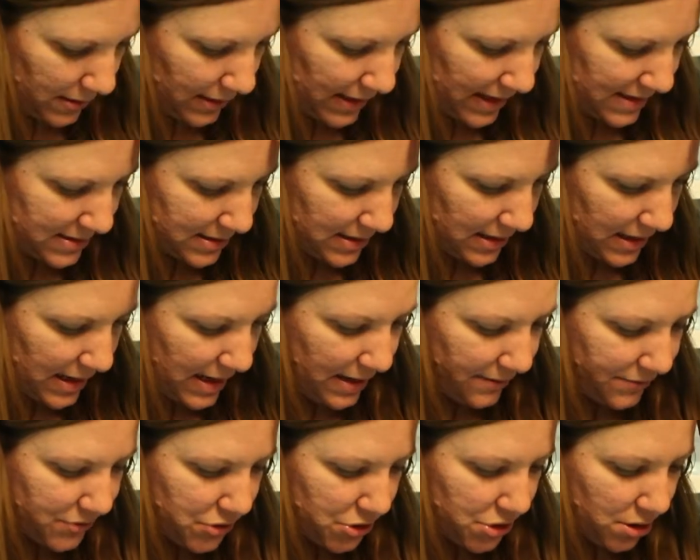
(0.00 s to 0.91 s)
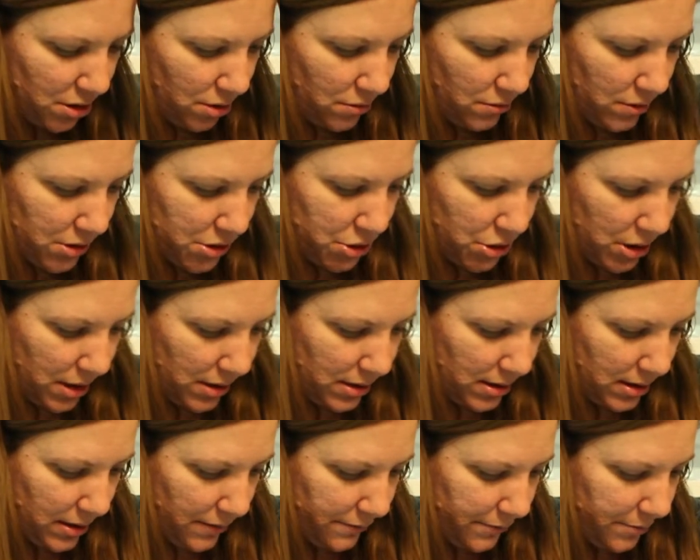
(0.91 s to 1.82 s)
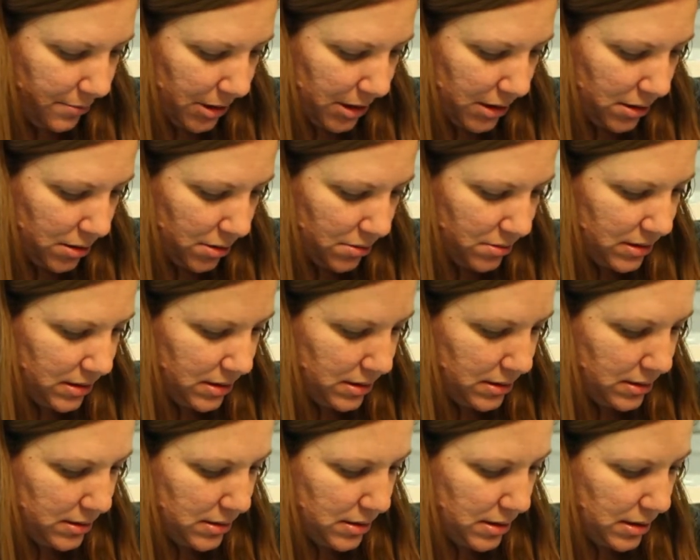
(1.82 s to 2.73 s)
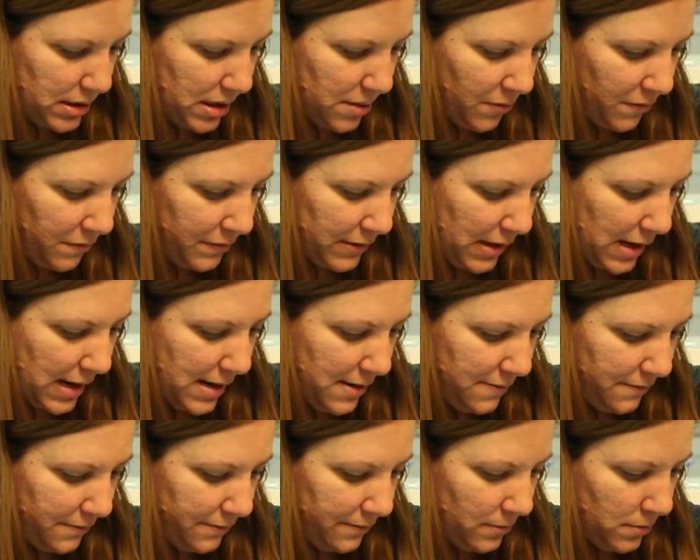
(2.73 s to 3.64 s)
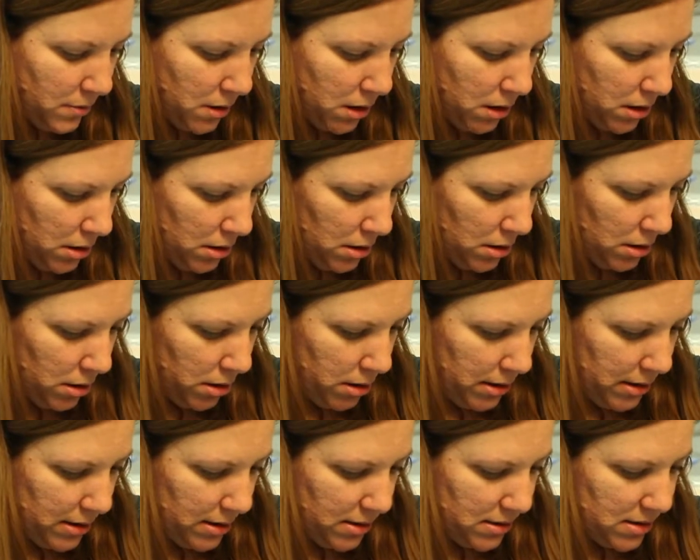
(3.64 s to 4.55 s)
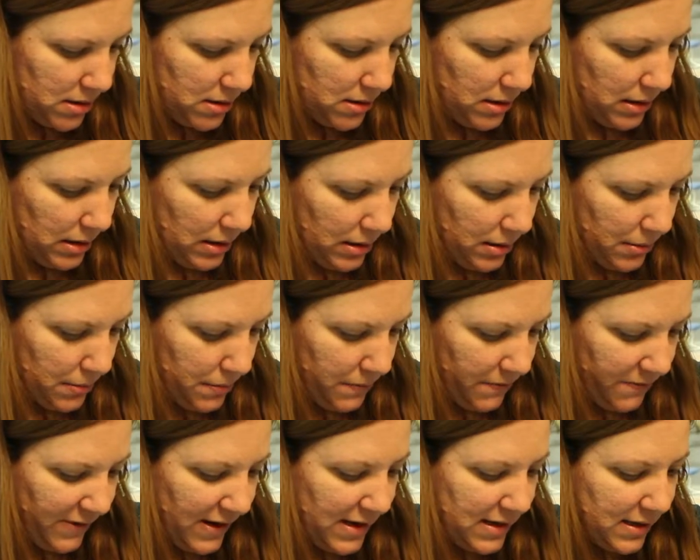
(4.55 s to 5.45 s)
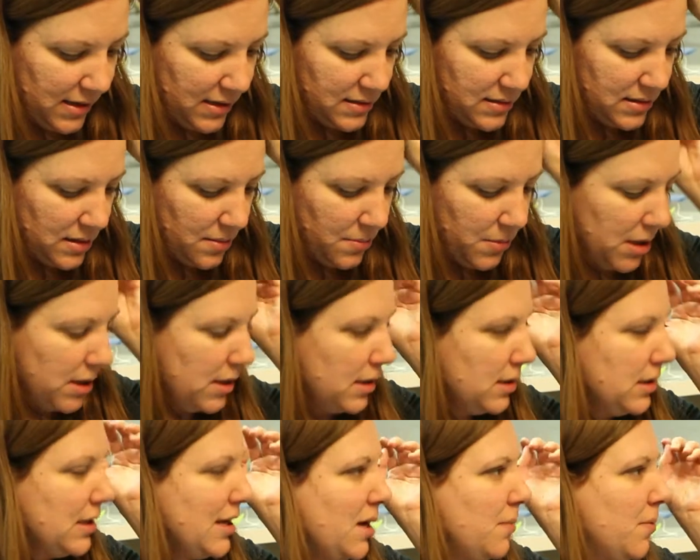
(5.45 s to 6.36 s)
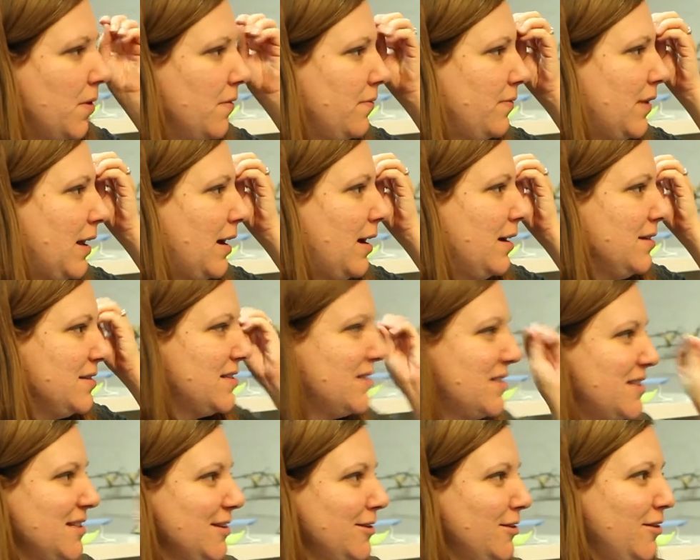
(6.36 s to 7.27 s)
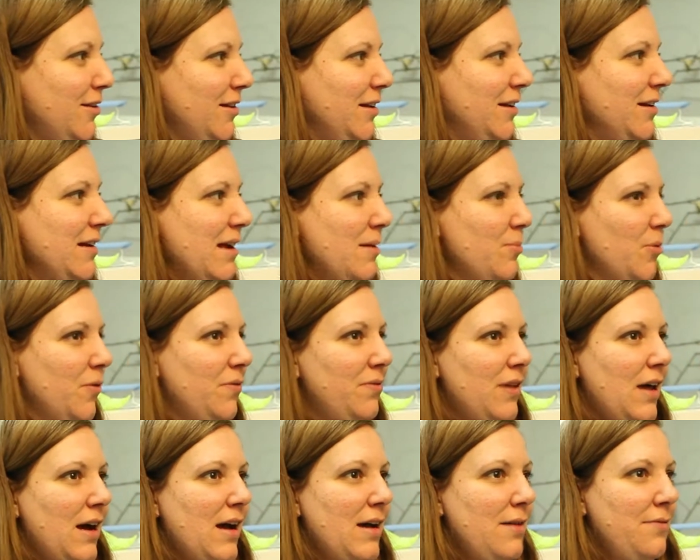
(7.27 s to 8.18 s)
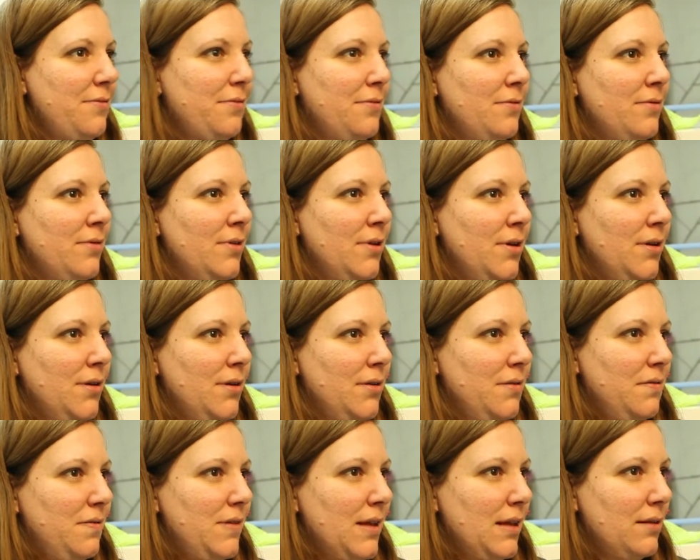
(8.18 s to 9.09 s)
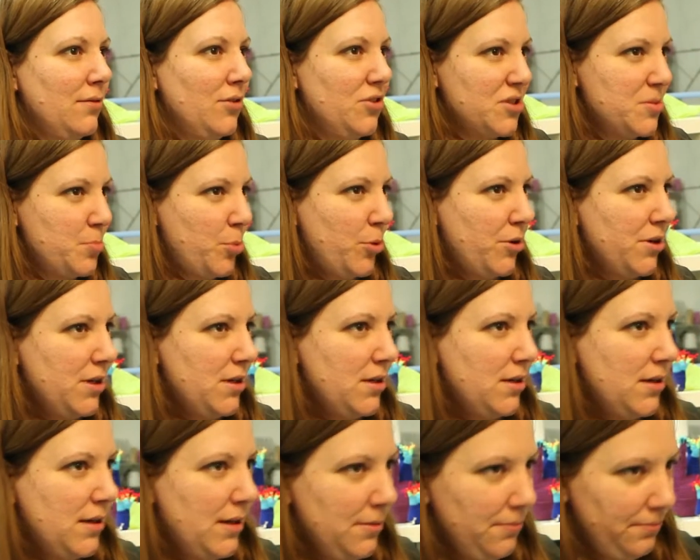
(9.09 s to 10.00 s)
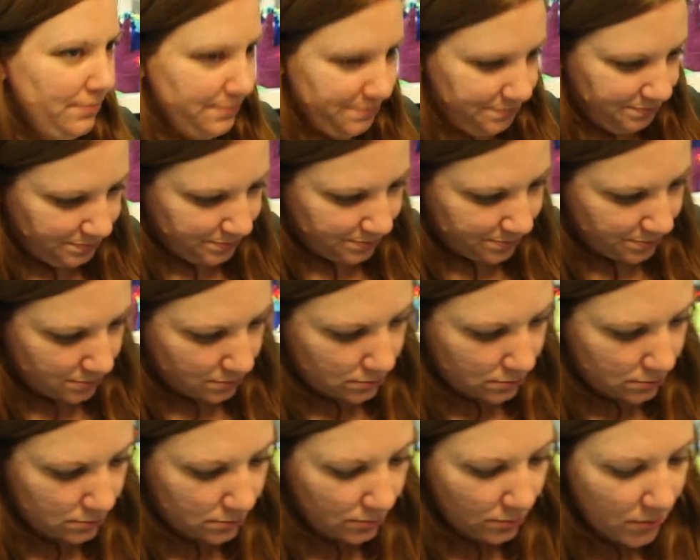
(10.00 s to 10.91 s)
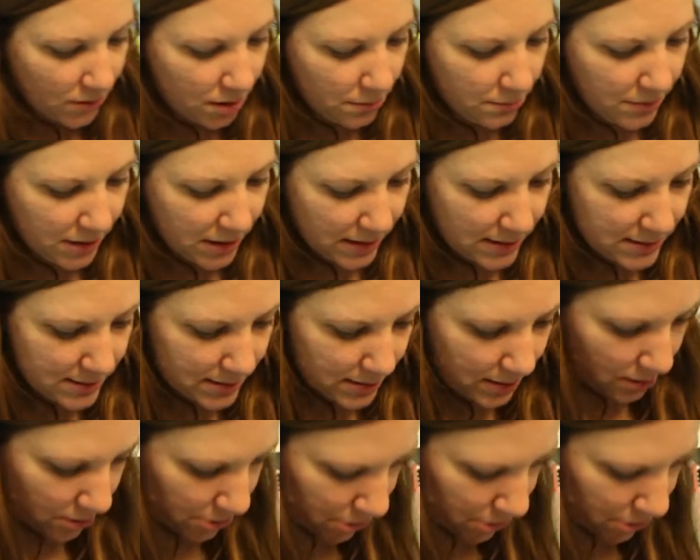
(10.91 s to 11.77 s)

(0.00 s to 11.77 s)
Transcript: the last thing I have to show, which I think everybody knows is Game of Life, is finding something in still in Game of Life that looks pretty to knit. Because here, I'll